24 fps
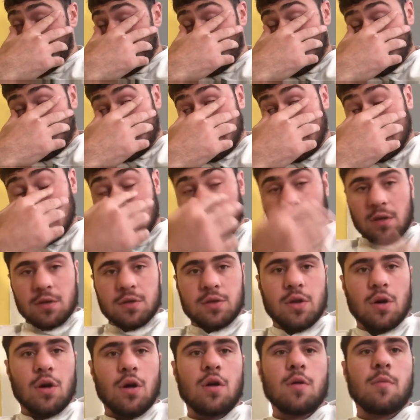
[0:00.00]
which means a lot to
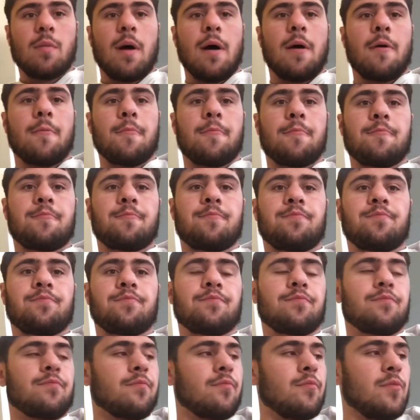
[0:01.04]
talk about,
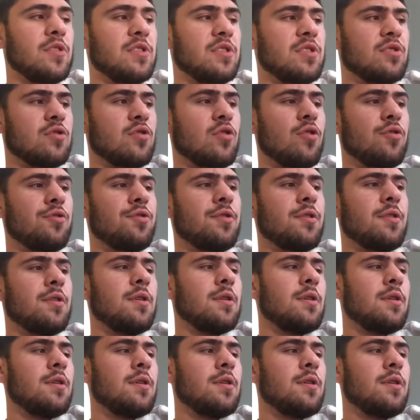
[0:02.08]
which is good.